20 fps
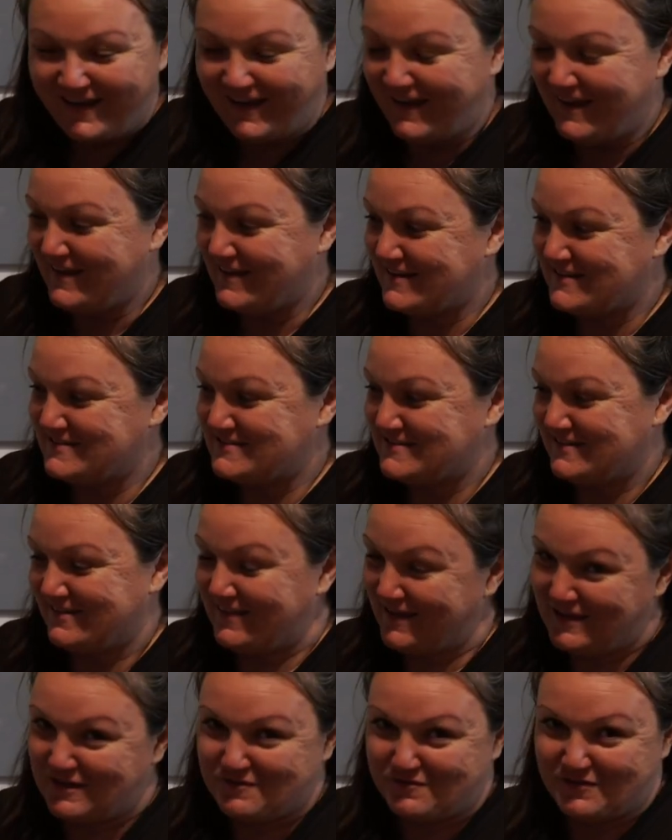And
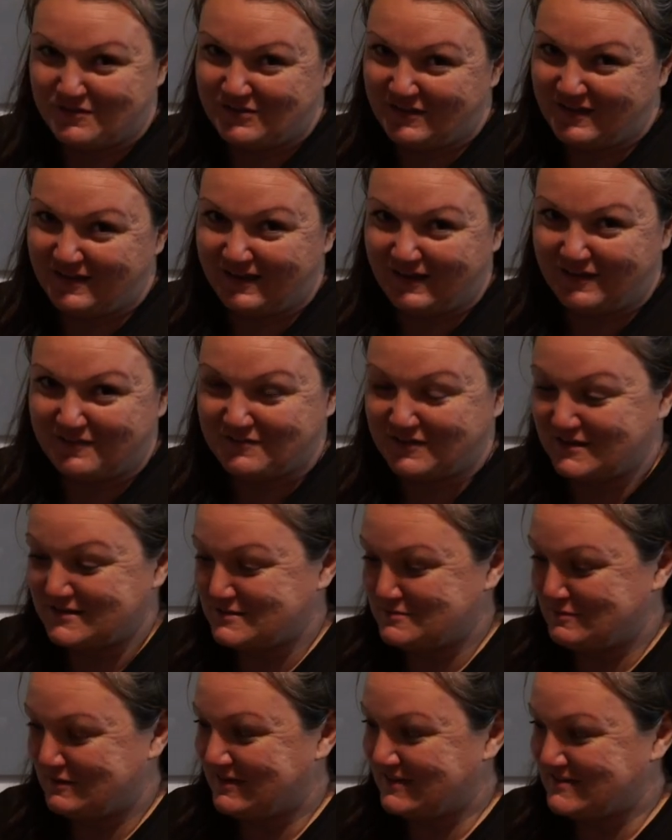thank you for thinking of
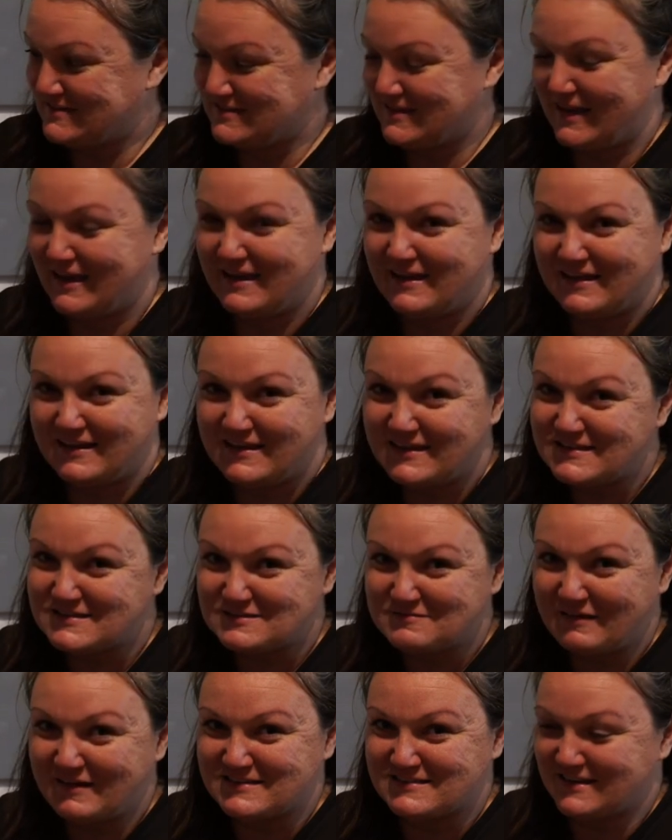us because he's
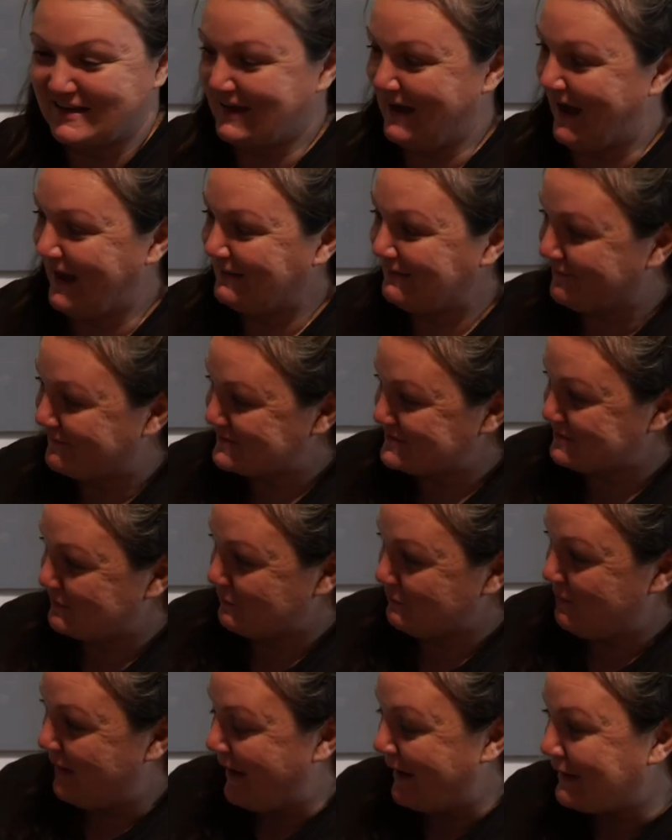amazing. I love his
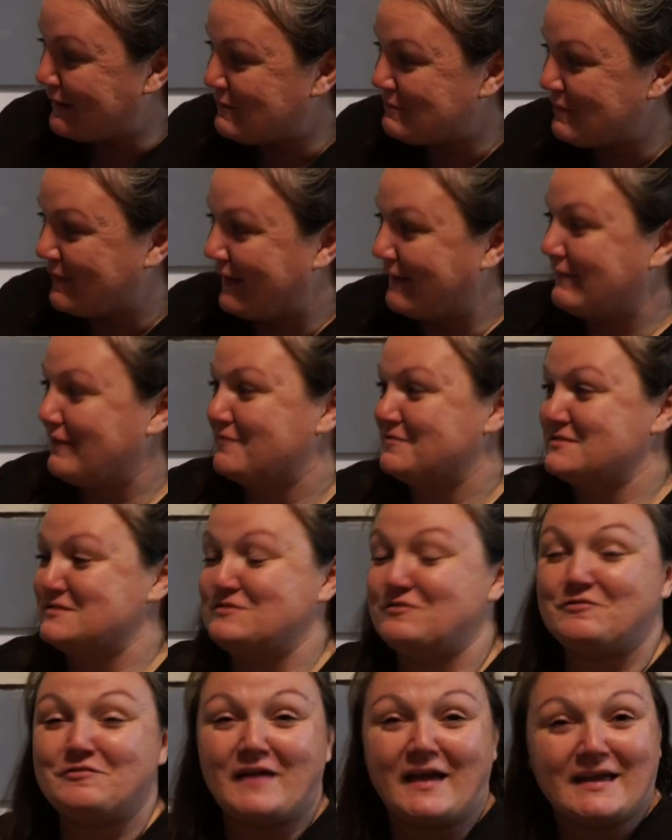old pipe. I love
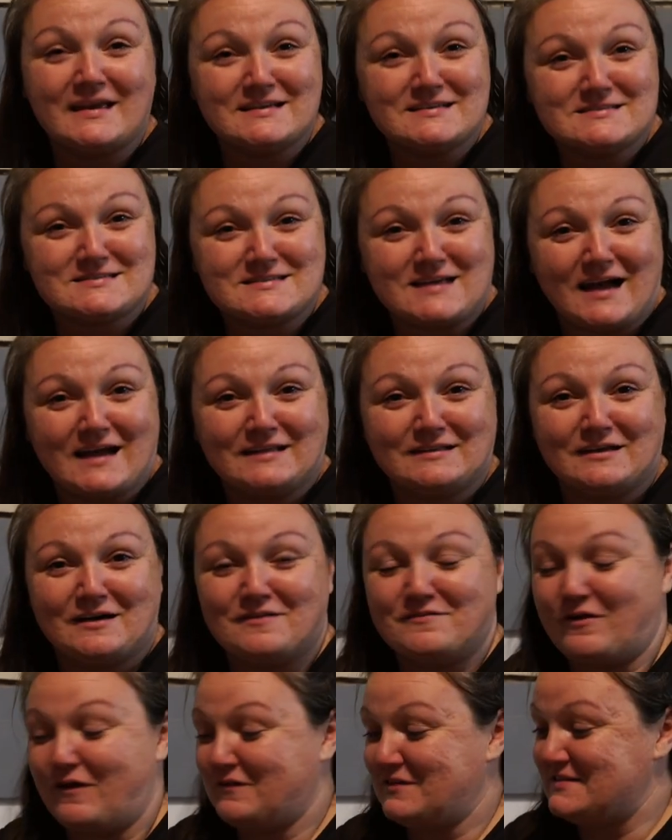his face. I
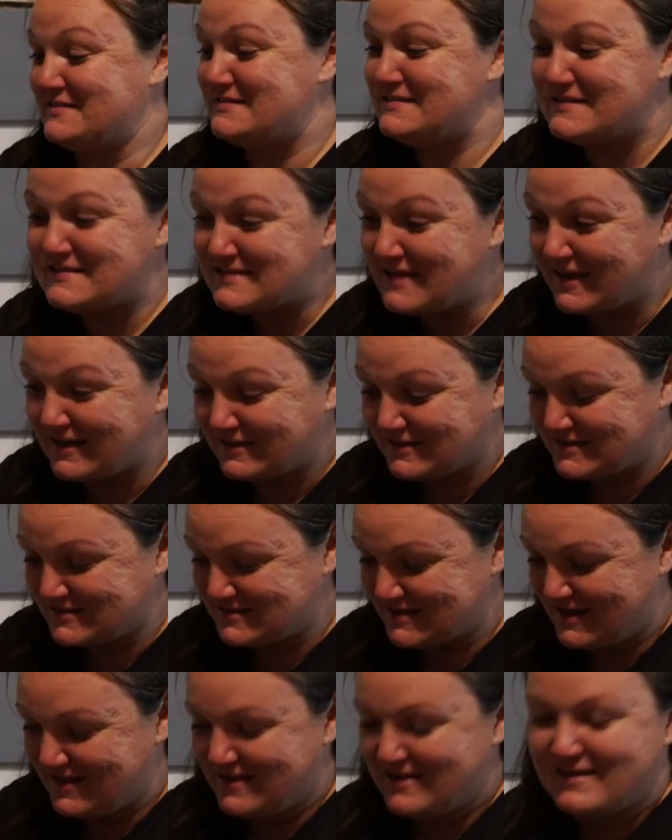love all the
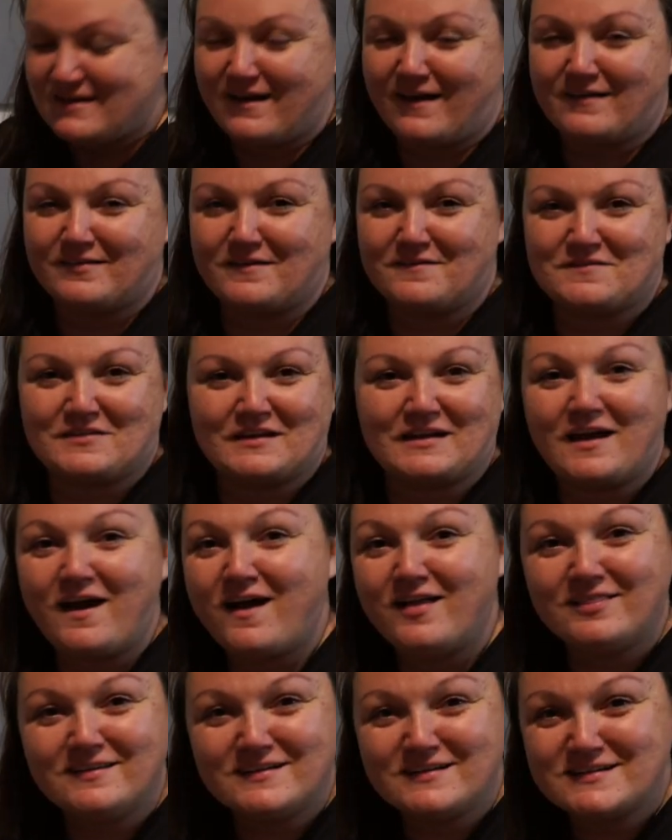details. I love the
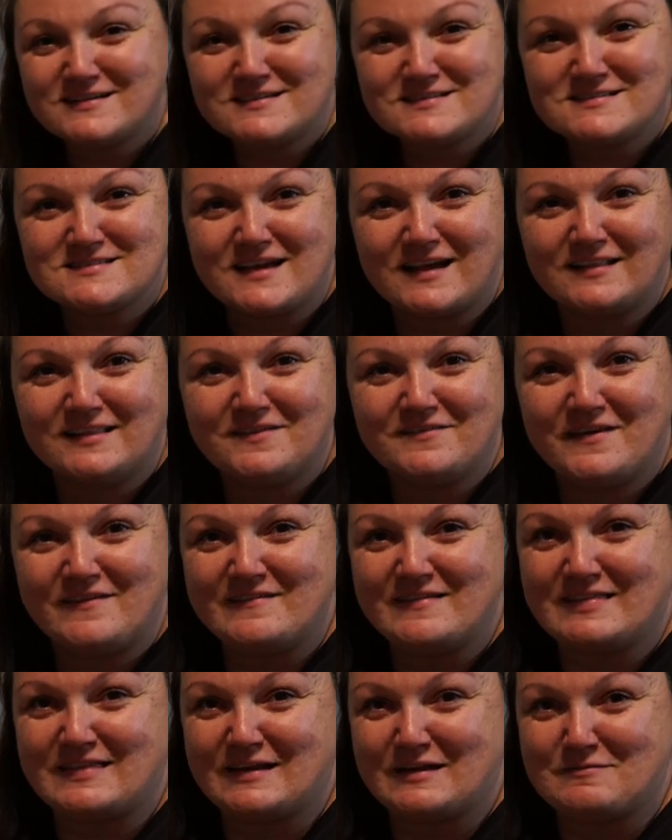colors. I love
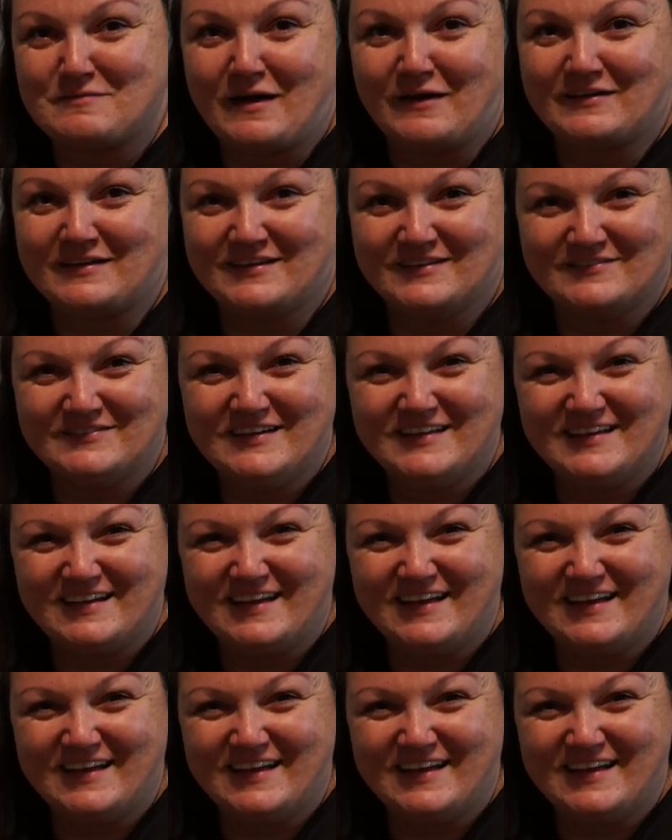everything about him.